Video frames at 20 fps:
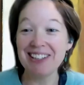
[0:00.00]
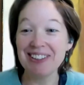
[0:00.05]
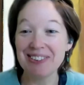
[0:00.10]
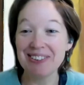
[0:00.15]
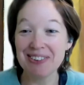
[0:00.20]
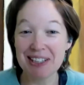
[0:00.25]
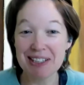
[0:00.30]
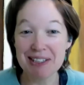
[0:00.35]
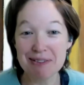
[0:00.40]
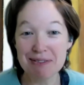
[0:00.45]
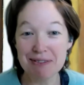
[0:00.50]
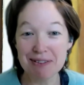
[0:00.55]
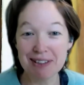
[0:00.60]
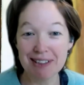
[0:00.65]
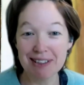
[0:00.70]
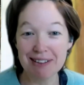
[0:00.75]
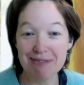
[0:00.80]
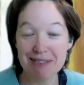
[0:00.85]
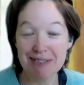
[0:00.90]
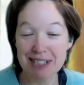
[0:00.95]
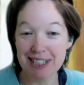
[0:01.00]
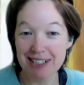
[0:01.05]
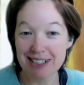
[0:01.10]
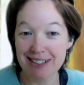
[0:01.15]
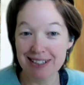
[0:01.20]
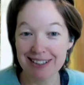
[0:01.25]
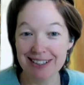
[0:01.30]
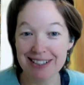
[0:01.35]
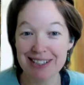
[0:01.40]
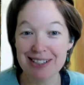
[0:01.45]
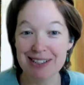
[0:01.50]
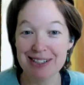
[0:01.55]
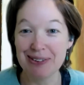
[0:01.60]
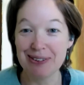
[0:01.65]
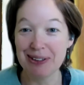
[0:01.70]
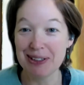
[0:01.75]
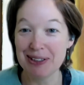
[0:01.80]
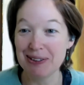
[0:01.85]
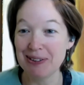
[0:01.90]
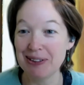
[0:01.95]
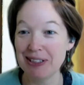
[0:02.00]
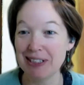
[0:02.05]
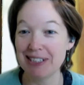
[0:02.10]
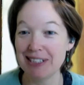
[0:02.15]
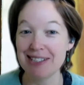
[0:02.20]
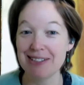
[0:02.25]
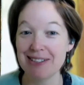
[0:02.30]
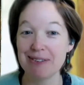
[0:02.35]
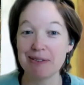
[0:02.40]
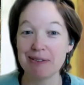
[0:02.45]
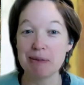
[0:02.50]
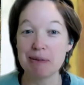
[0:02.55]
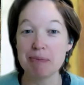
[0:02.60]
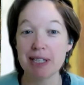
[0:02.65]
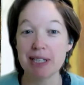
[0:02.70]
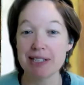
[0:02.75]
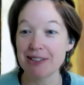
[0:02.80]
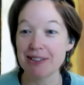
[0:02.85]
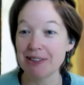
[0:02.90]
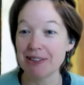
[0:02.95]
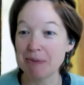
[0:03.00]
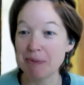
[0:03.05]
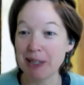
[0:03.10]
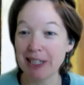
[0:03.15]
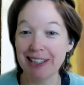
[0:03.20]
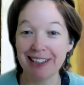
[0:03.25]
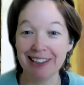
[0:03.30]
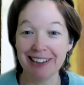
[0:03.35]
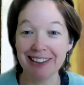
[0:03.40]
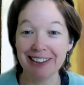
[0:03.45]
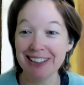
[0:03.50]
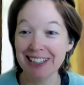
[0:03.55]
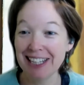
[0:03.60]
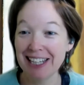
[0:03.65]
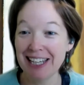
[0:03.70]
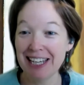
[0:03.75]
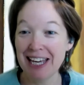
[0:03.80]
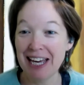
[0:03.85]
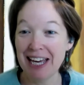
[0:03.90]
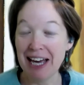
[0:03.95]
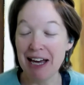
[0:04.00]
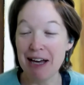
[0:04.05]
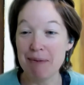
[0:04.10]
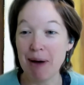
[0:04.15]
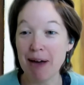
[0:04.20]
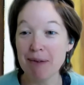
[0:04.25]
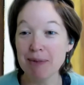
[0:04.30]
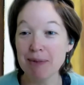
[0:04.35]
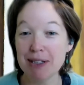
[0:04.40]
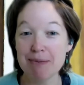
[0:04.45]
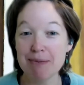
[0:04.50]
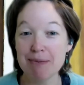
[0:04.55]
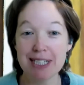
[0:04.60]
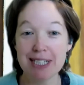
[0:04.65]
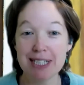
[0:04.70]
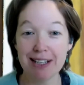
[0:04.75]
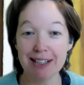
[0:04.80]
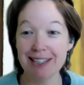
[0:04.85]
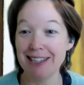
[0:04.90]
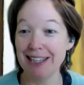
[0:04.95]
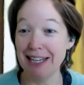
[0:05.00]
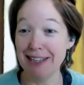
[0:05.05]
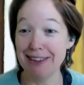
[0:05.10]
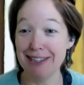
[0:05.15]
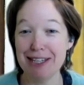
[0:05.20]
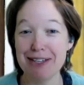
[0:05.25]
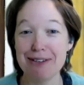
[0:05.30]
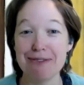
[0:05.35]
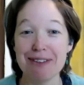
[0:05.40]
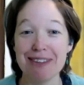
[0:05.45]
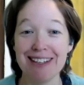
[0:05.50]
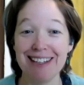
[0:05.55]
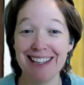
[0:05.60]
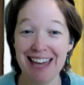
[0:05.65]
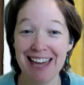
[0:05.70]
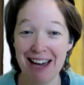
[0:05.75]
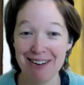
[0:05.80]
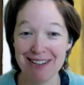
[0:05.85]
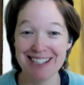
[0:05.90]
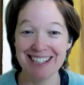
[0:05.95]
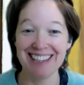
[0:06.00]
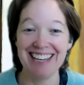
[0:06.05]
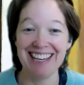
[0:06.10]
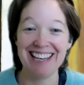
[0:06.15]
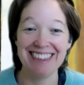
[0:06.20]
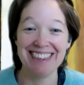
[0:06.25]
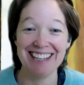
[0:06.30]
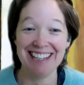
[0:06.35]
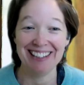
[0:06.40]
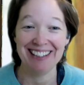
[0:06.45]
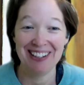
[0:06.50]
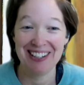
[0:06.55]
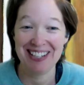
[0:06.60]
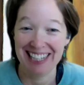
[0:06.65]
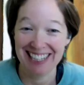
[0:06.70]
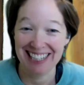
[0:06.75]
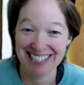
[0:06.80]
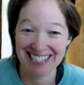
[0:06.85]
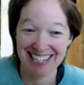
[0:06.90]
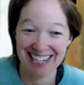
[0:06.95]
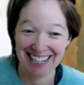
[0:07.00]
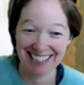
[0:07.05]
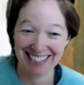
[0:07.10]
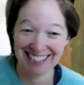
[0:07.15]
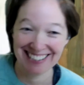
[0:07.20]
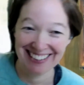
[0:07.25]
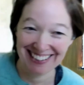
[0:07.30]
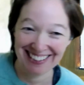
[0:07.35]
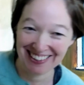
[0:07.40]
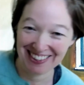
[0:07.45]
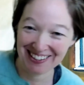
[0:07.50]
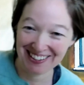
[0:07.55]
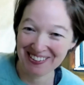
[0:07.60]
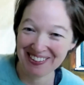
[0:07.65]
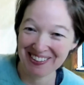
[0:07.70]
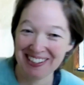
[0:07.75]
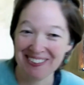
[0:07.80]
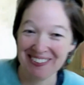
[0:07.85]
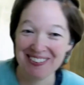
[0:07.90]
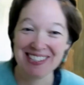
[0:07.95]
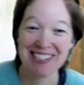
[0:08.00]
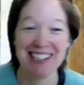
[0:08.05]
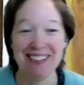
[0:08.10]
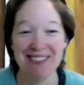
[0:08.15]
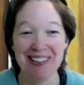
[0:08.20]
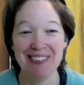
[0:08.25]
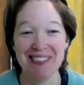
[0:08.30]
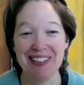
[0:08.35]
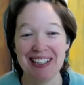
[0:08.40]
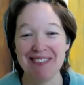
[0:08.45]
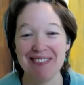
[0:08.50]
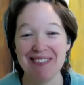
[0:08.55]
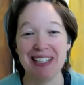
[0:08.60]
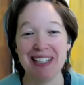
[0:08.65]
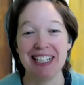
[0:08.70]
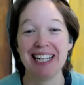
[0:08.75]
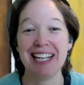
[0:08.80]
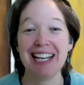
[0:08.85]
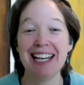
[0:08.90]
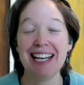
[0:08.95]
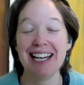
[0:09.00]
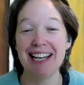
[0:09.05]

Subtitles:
thank you. Thank you for the invitation to join you, and it's a real pleasure to be here. I'm going to be talking, and thank you for the lengthy introduction. I didn't know the whole thing was going to be read, but